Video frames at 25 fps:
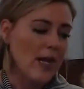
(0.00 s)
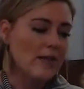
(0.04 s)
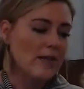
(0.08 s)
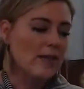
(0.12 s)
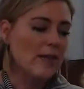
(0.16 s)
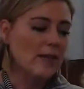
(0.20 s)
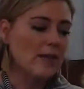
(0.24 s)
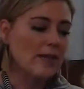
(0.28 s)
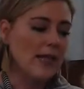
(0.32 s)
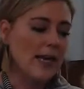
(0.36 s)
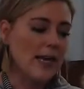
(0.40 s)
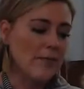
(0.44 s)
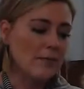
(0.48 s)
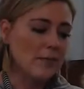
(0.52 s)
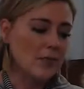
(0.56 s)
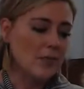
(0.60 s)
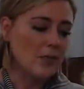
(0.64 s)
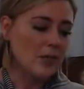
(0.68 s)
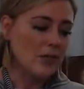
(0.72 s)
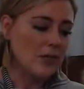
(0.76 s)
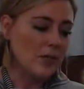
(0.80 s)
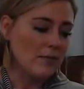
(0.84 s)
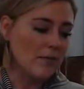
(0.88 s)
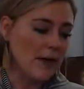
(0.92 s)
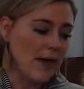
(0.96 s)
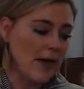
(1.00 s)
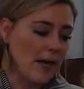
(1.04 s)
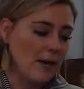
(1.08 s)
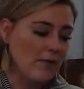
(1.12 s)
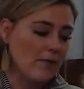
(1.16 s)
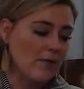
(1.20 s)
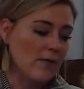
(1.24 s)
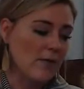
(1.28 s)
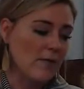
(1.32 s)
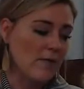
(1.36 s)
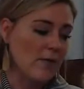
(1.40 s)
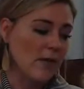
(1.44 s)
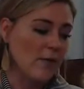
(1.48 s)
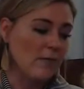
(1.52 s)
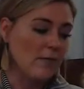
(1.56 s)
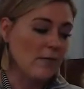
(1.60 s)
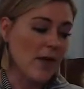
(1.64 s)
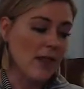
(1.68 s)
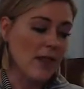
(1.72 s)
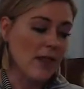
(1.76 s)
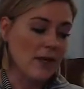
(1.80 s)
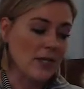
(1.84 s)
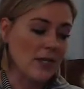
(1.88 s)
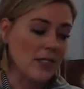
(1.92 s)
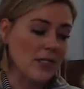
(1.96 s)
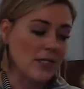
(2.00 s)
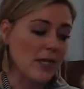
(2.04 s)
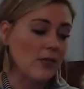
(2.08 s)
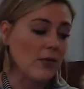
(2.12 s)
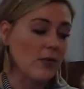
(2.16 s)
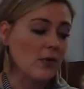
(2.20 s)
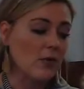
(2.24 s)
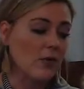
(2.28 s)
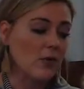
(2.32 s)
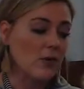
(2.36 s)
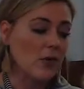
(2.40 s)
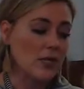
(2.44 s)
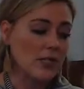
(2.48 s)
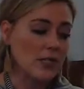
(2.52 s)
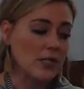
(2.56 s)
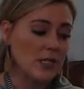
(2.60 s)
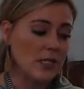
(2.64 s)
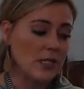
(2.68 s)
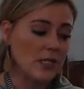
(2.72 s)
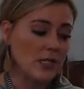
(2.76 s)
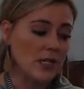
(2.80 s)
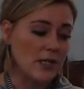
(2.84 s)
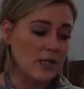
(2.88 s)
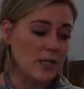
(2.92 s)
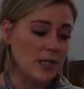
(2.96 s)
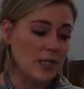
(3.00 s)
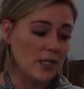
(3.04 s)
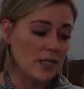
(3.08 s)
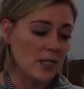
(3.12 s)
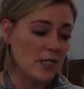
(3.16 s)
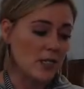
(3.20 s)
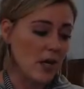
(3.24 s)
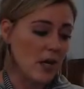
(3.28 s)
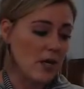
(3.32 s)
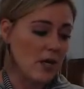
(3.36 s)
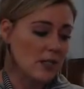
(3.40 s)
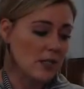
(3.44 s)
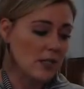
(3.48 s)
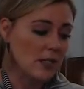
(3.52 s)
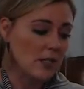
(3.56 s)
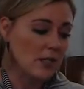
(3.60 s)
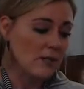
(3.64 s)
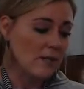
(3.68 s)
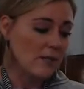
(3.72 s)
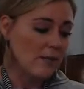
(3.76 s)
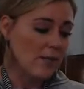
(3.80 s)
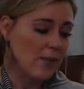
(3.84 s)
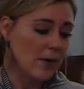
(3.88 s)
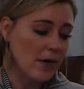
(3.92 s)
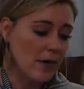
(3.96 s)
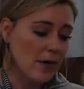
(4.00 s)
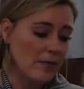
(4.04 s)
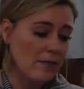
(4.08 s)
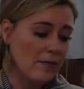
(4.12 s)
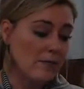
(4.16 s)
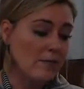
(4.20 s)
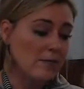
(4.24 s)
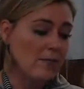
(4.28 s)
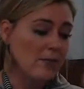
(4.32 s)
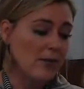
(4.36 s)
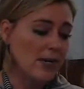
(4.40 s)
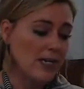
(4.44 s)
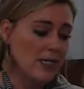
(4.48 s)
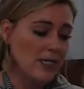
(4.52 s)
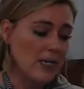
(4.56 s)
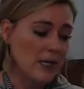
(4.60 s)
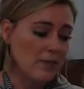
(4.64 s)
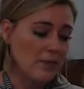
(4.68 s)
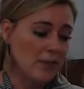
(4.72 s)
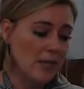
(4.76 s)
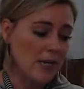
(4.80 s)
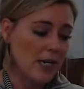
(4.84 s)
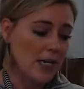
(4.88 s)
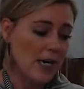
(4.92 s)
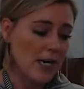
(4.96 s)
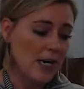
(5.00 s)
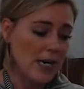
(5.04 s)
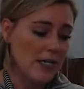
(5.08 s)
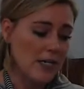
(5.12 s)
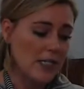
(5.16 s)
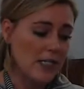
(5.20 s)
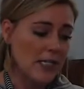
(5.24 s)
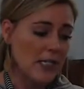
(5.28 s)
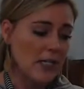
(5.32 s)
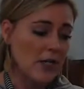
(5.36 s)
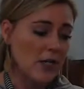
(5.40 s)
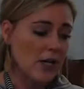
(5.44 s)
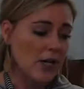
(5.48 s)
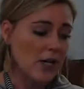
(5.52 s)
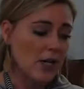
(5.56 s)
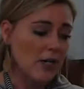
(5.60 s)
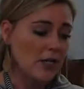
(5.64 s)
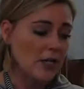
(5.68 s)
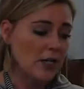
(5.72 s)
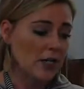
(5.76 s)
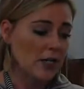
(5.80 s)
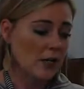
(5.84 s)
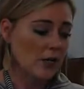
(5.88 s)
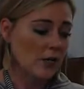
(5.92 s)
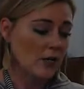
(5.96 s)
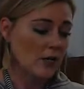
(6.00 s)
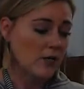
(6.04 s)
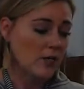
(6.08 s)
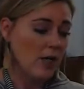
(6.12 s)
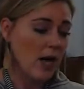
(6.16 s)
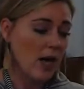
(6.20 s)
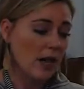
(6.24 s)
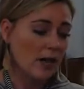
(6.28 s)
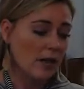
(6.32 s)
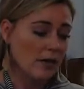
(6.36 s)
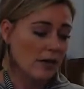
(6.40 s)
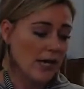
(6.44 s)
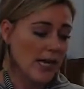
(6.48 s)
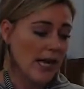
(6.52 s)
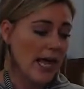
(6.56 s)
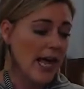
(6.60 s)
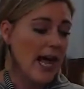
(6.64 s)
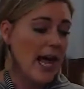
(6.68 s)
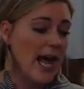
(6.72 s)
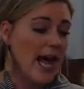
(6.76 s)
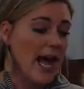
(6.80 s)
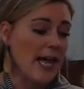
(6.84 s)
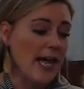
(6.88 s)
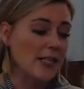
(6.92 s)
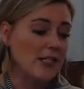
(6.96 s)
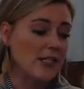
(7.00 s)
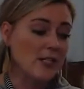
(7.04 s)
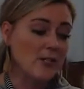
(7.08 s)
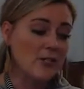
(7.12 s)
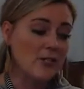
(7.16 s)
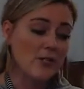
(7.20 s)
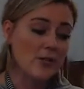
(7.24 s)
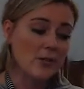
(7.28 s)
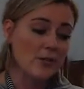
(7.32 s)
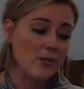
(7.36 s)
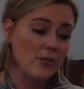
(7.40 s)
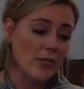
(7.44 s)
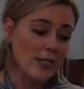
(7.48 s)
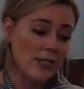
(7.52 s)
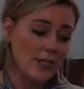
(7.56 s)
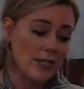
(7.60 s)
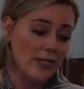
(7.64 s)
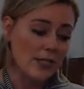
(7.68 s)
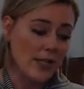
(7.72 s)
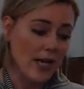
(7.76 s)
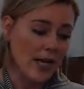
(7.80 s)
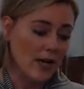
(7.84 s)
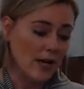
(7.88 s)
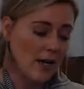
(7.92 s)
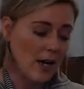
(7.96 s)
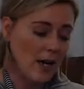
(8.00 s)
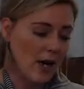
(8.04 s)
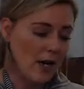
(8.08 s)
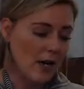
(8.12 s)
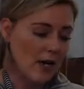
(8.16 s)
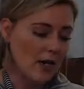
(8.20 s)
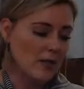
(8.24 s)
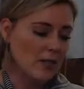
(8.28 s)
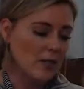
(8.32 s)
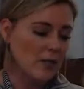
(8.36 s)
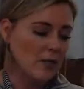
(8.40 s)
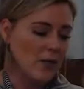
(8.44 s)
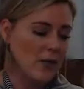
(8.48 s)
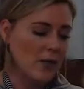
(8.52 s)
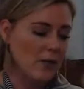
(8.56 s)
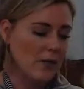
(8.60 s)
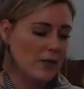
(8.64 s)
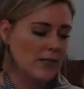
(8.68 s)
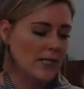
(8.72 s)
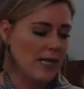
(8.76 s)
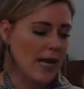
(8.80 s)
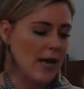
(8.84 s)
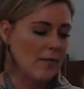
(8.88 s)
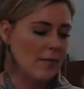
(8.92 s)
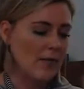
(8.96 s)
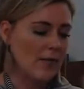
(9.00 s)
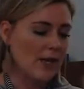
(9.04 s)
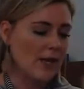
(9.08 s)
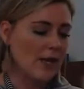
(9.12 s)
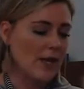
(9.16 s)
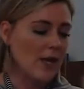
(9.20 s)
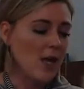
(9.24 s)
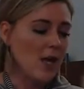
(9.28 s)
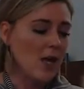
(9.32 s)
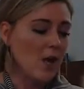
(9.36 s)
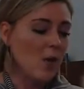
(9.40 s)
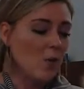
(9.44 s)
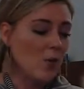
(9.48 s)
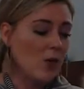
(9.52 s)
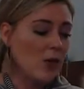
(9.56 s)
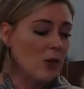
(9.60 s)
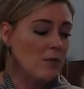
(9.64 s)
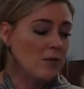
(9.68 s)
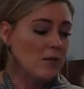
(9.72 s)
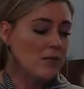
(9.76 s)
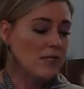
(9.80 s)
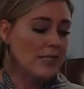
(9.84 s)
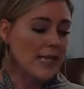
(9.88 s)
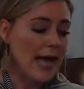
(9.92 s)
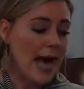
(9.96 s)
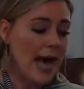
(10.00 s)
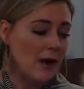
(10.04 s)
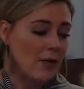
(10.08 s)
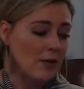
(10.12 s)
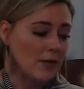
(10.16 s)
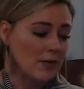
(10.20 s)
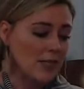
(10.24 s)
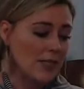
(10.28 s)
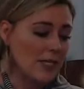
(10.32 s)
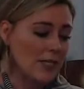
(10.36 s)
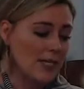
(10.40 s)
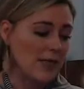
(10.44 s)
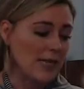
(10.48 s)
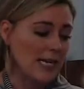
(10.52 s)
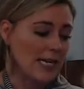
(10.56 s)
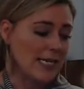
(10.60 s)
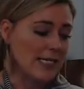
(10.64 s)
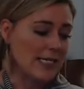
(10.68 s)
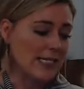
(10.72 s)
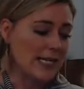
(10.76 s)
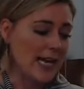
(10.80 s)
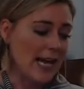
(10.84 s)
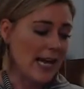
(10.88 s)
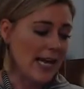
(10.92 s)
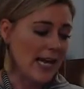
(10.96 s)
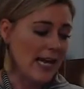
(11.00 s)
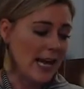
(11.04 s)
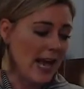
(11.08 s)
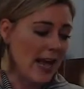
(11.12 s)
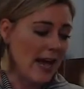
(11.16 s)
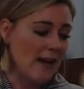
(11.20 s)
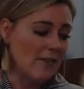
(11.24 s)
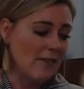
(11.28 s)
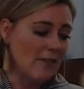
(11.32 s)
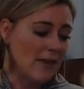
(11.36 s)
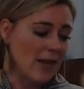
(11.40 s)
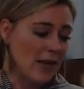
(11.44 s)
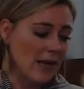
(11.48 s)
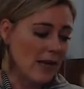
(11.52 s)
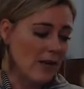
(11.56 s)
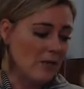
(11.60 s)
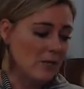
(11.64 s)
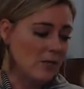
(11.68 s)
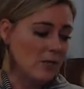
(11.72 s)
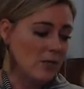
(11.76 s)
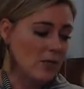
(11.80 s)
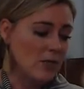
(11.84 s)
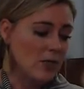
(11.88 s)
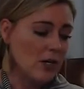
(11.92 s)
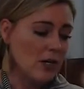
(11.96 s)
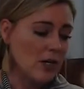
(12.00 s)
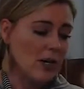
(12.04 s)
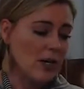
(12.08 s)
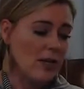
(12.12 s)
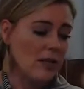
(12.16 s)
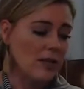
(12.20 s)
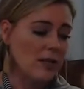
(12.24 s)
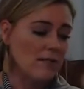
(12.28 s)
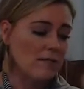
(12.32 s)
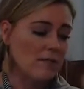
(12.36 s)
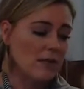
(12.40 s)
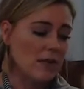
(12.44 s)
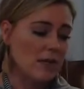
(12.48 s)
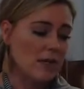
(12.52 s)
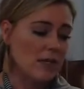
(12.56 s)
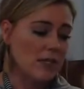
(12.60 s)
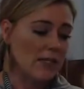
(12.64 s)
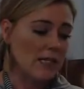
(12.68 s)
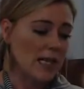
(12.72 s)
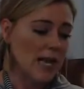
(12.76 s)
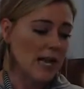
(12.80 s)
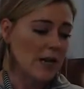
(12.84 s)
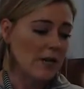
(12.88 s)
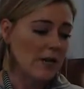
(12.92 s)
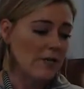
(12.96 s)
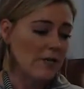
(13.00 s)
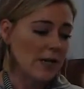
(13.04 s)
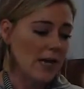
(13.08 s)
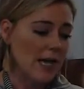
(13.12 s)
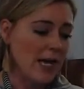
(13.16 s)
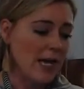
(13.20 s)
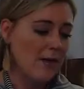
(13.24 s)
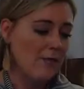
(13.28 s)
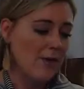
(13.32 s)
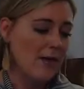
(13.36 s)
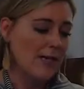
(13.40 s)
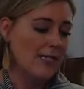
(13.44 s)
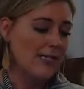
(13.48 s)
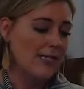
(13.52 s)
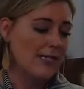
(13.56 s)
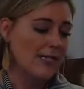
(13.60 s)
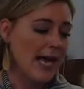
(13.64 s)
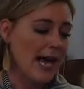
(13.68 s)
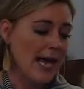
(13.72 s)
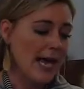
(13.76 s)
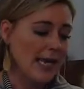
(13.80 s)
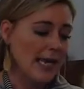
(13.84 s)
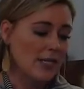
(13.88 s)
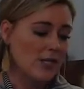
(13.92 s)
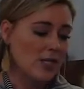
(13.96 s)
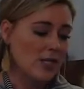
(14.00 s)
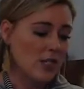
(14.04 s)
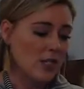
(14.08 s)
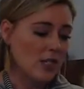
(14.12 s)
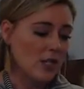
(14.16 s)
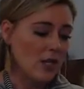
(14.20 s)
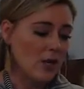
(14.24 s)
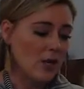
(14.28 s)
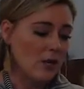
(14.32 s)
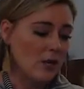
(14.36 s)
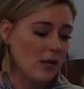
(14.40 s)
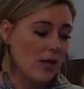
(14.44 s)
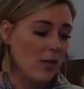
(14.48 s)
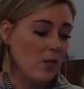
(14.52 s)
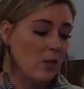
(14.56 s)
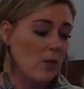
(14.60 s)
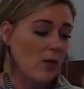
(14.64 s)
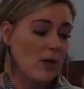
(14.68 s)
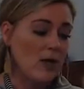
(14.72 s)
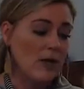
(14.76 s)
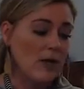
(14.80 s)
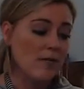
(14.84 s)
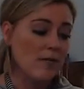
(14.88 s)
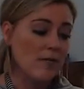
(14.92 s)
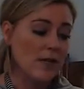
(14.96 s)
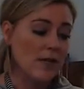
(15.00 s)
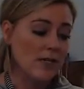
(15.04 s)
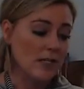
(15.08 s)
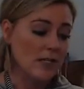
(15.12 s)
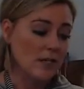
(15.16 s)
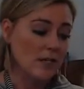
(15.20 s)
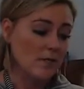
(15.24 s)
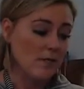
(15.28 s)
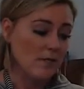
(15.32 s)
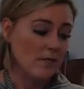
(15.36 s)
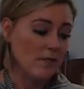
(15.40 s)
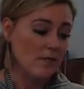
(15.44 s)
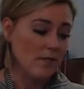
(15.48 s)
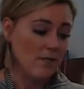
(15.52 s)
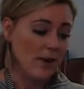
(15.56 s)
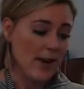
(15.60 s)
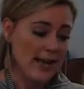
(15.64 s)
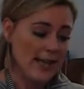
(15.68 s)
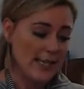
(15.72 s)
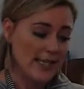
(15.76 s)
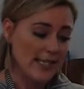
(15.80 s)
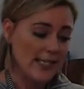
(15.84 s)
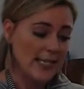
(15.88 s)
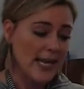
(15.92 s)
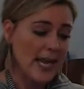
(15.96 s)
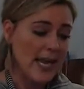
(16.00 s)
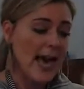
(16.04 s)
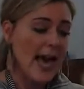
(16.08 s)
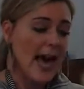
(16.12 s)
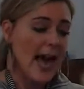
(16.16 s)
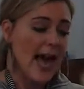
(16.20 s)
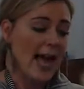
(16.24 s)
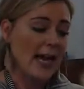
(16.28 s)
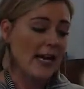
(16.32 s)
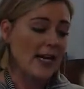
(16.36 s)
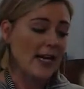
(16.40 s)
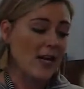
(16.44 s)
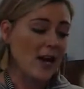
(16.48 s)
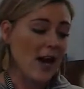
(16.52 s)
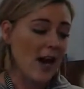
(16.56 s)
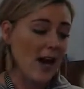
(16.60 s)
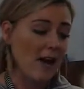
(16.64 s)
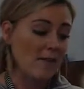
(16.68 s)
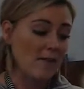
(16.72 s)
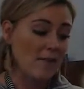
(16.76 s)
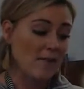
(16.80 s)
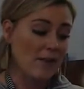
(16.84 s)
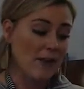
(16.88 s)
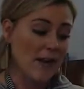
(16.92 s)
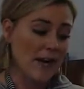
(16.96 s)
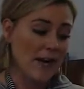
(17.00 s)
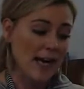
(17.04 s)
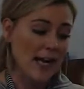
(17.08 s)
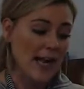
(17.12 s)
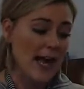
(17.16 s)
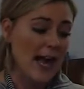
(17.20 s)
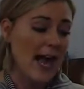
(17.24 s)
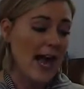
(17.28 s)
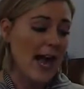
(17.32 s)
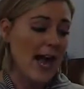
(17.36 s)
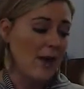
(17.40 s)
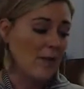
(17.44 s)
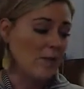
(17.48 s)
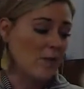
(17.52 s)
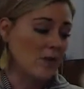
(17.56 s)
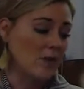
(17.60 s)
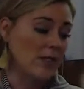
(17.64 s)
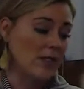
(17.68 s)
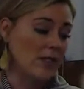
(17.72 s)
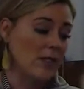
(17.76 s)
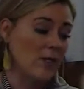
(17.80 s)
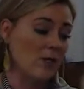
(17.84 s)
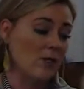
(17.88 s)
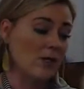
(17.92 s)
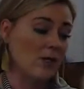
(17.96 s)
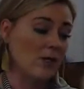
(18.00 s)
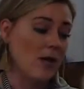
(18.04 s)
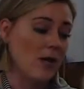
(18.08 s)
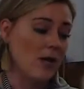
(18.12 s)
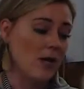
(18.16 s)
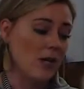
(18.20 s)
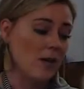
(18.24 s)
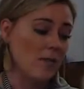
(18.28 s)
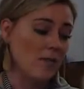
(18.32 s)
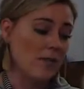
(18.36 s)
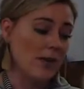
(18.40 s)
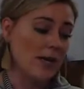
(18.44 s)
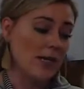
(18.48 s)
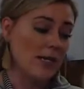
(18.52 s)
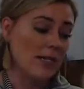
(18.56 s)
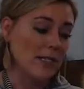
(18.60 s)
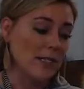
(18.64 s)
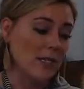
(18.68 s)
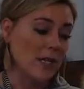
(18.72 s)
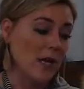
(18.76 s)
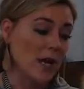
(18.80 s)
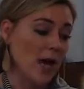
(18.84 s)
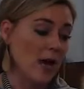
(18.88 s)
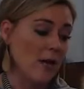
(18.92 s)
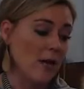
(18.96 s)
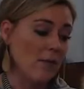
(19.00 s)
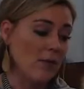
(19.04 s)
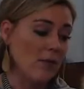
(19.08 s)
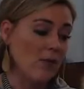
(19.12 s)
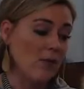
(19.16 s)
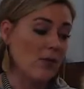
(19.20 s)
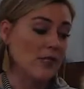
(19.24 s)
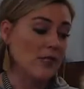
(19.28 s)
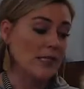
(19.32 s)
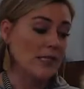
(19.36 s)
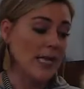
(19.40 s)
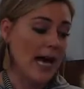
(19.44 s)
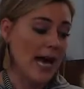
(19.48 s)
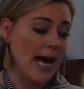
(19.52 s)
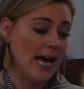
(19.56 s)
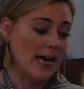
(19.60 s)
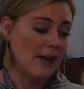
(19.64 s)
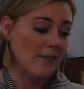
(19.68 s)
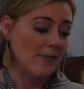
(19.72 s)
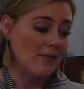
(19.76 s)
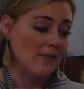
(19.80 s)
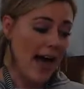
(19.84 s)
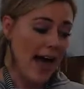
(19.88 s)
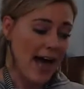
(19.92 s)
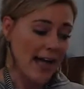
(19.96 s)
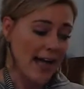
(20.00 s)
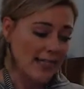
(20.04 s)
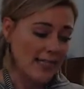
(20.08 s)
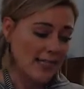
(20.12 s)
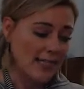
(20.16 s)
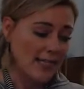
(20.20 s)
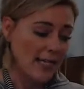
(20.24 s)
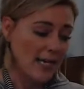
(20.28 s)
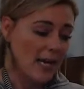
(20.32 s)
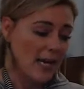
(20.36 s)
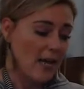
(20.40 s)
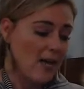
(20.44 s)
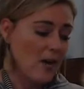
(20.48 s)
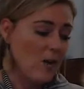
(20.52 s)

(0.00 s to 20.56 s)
The lambs learned about it from their mothers. The horses in their stalls in the barn pricked up their ears and heard the goose hollering, and soon the horses had caught on to what was happening. "Wilbur's out," they said. Every animal stirred and lifted its head and became excited to know that one of his friends had got free and was no longer pinned up or tied fast.